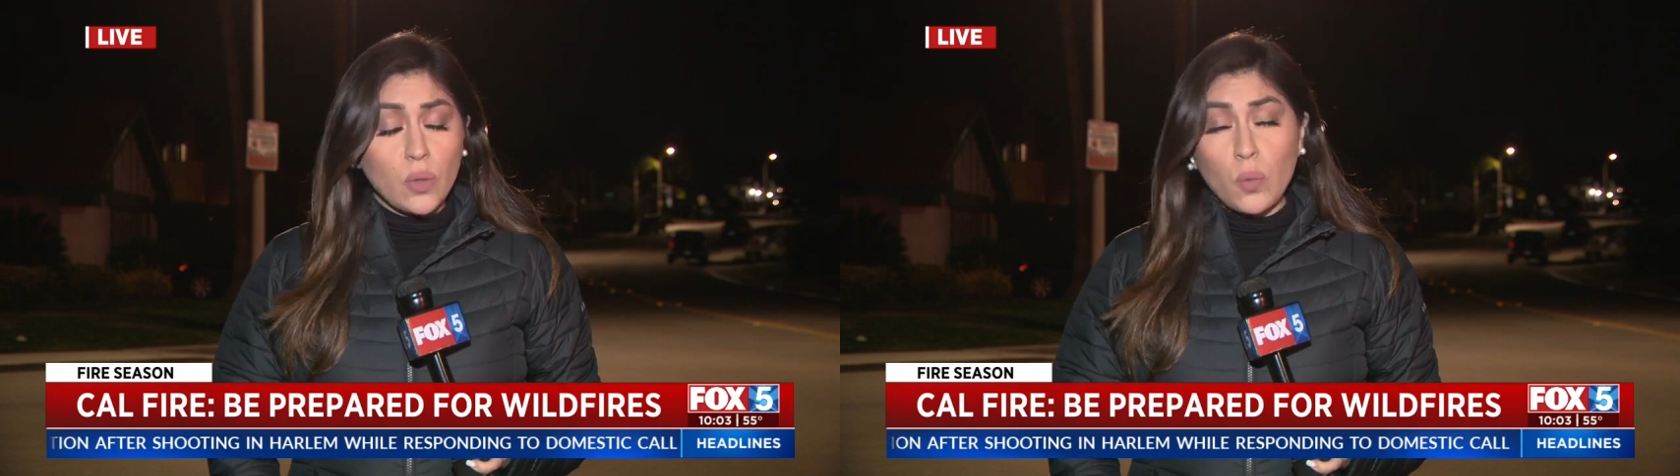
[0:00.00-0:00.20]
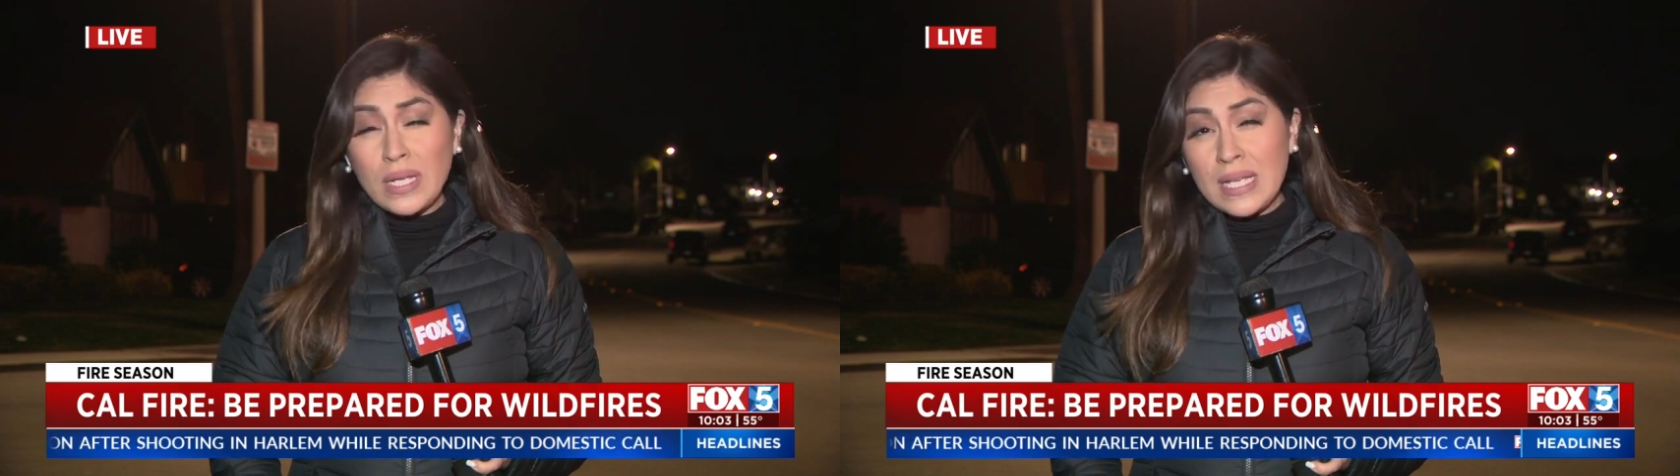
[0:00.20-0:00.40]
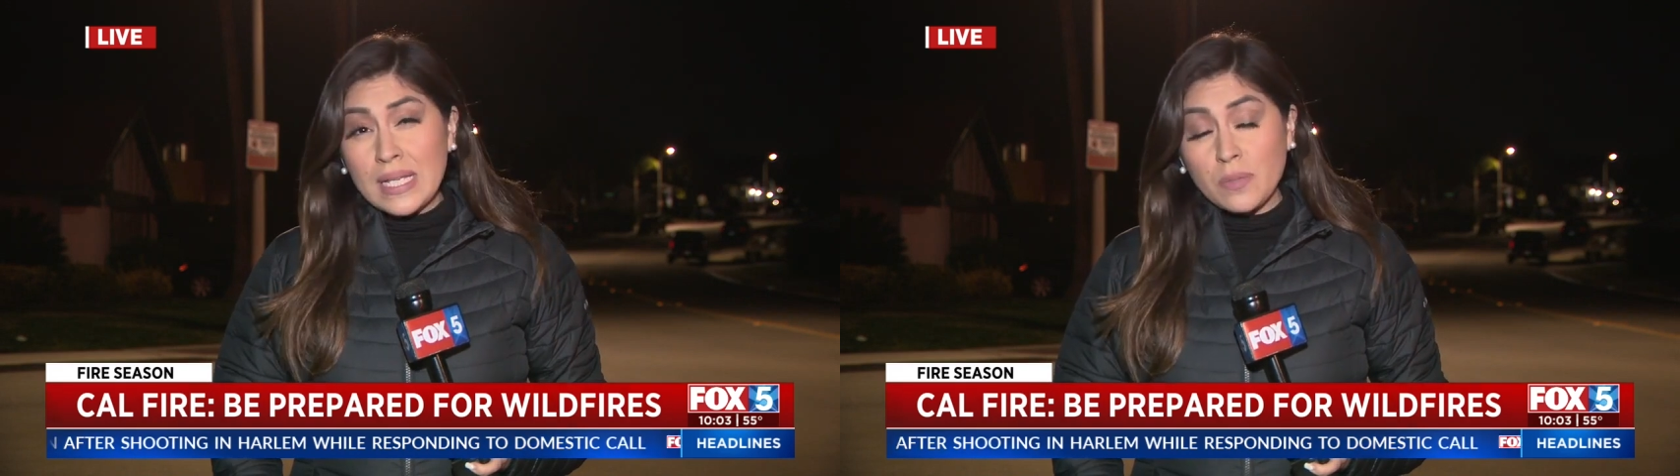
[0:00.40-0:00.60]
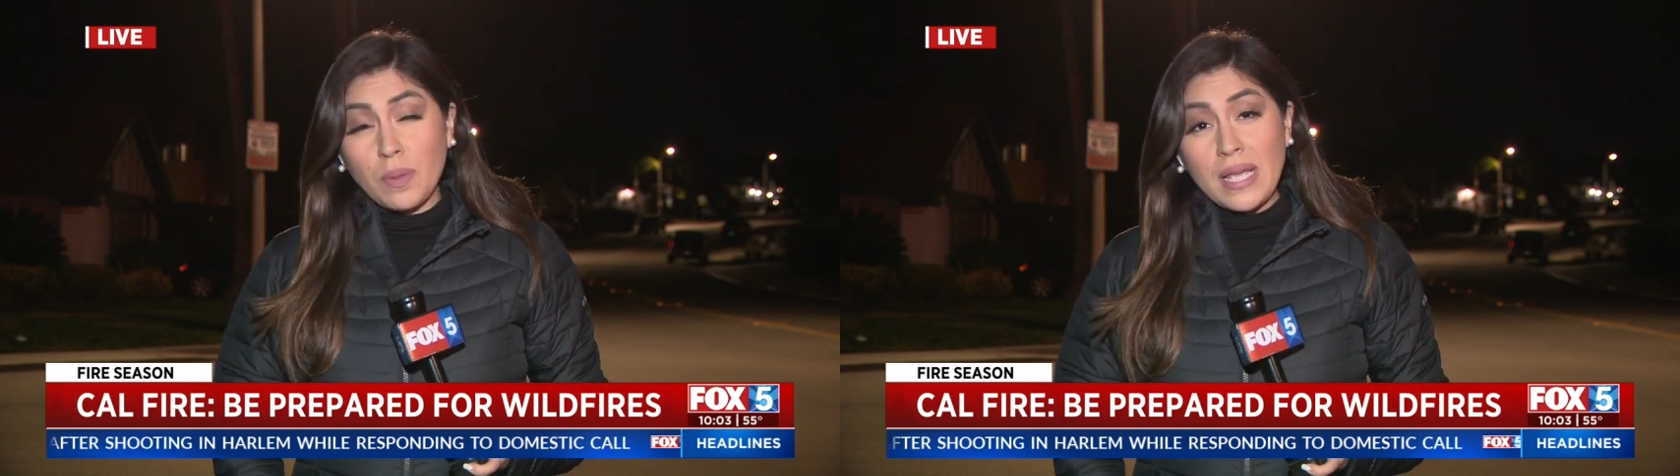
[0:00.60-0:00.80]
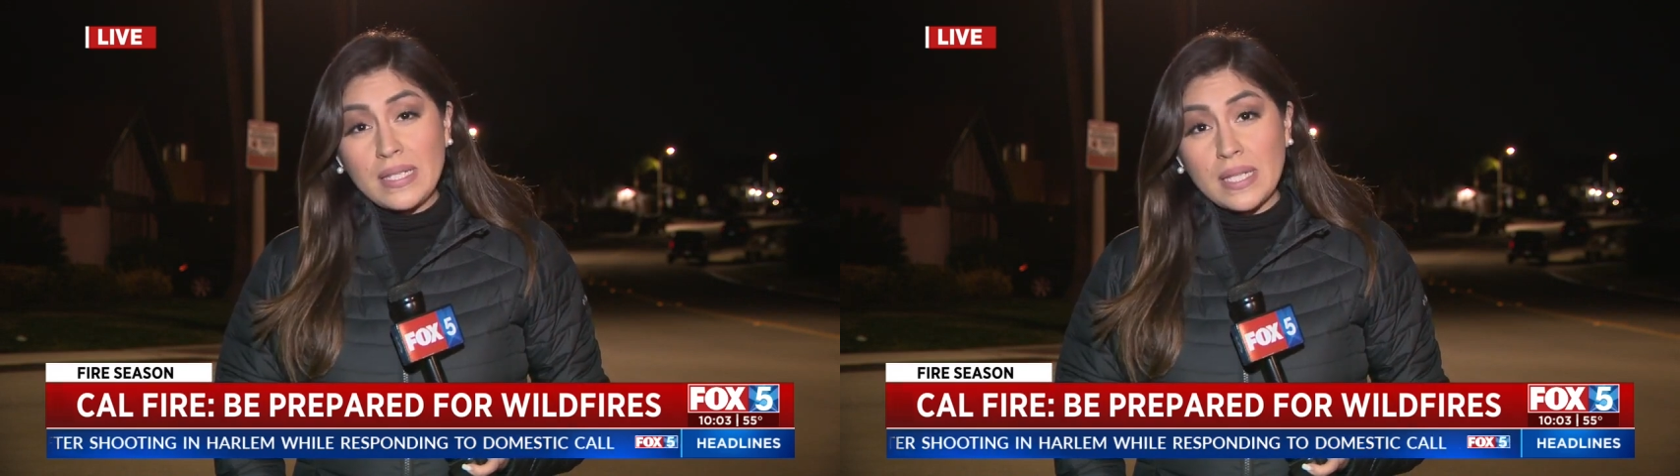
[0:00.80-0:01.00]
the windiest
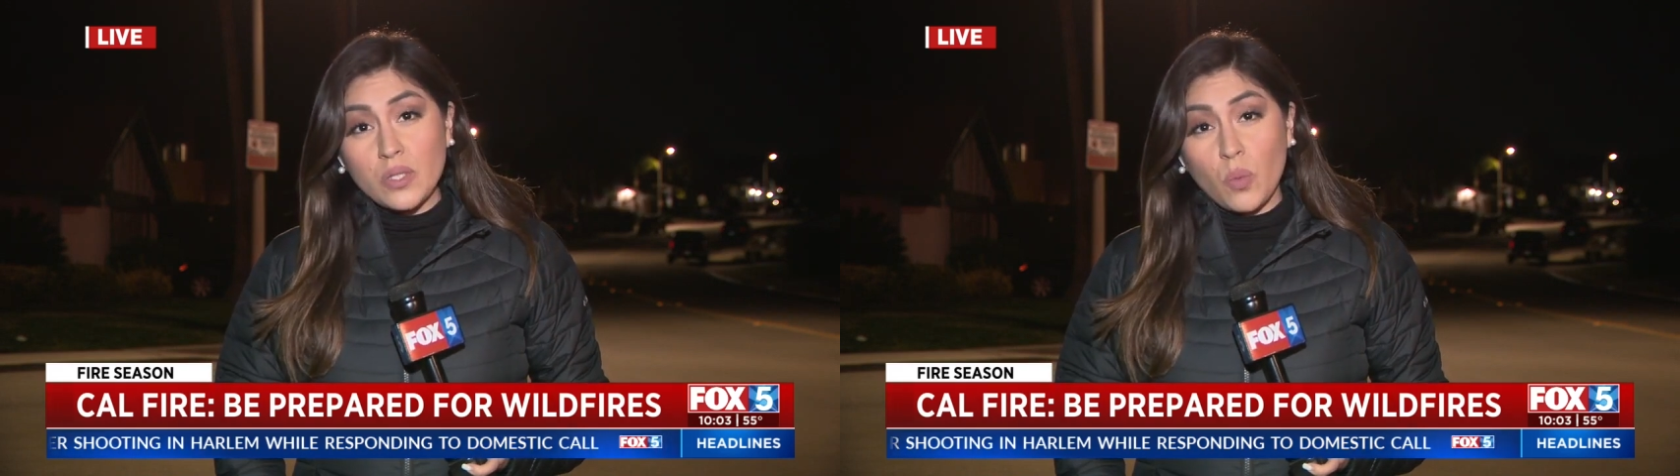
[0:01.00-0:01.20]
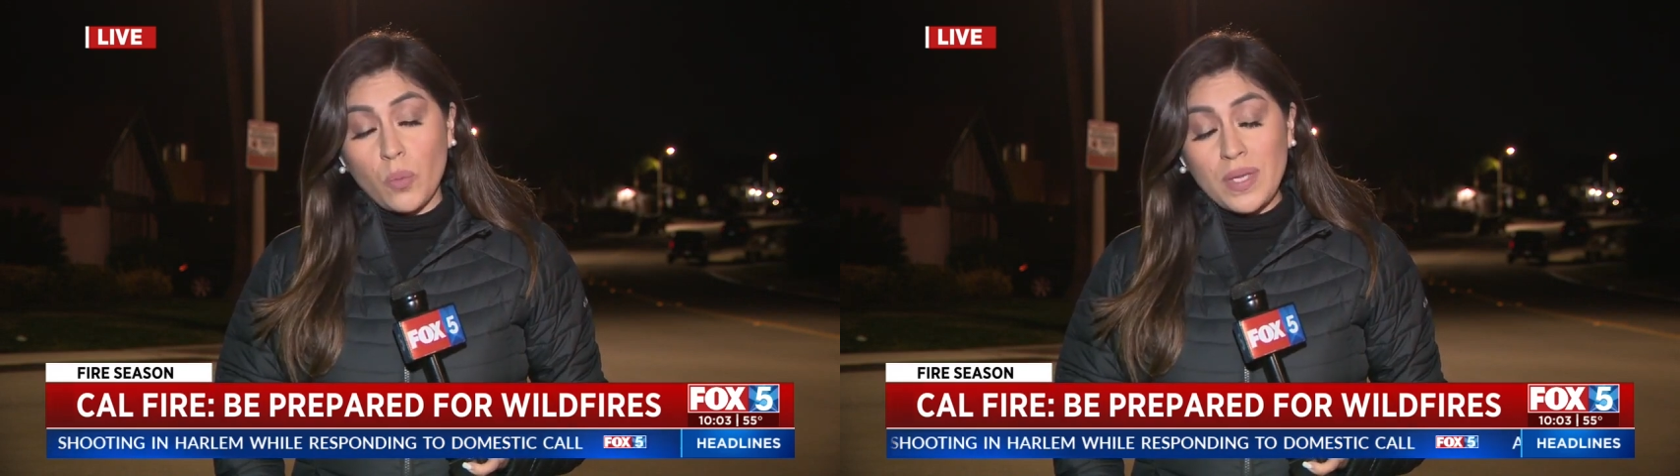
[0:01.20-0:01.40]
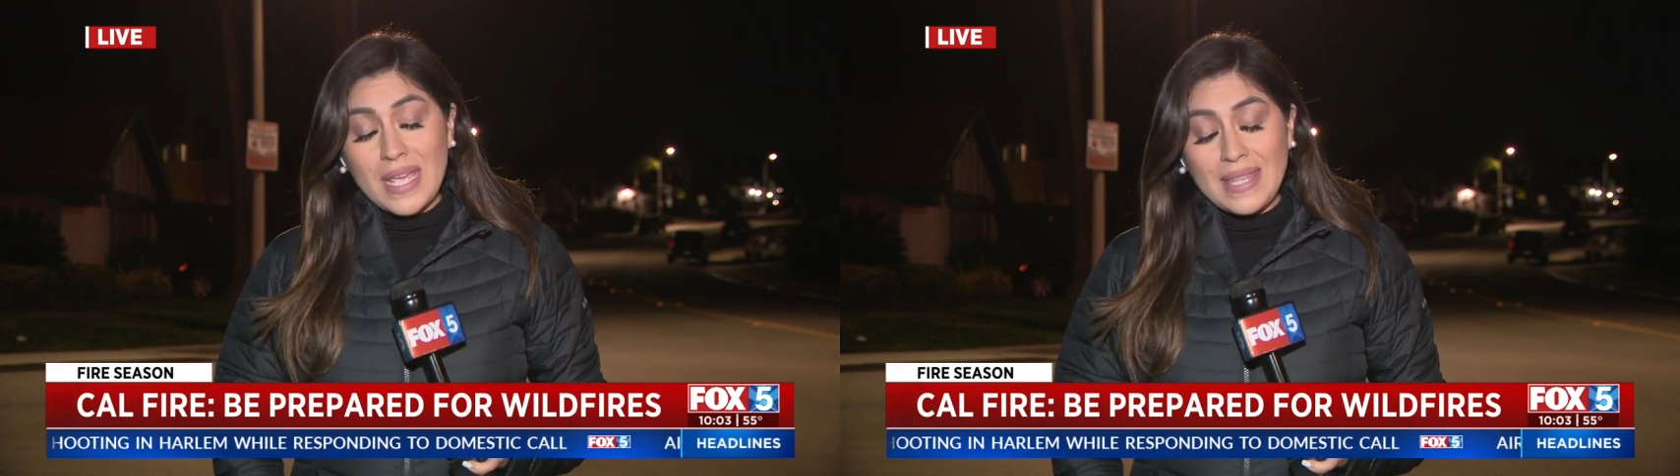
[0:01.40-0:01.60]
places will be